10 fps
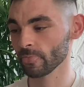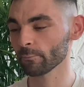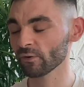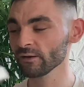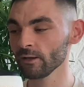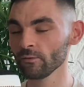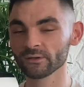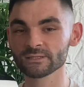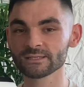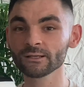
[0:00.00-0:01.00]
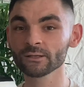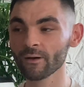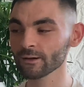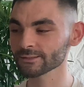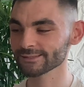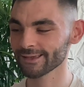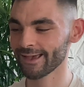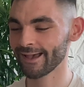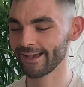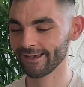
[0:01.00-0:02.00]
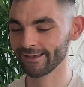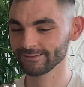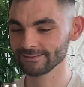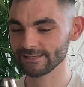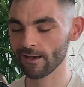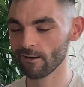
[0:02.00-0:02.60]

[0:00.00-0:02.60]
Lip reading: brand new. They're still in the box, and yeah,